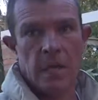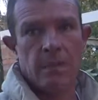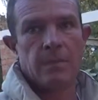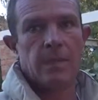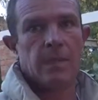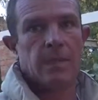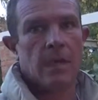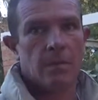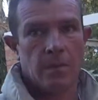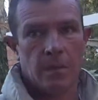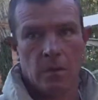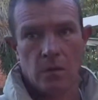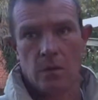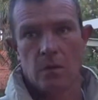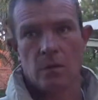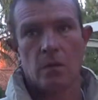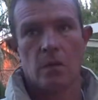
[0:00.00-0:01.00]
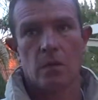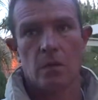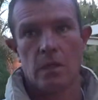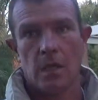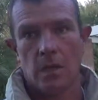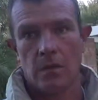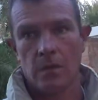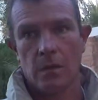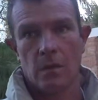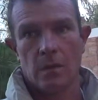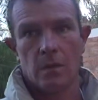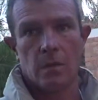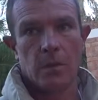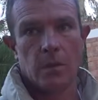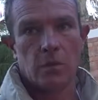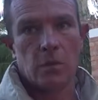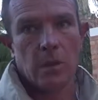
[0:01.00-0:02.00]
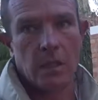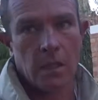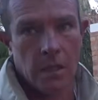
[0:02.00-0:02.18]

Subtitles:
Zambia number or Congo number or Botswana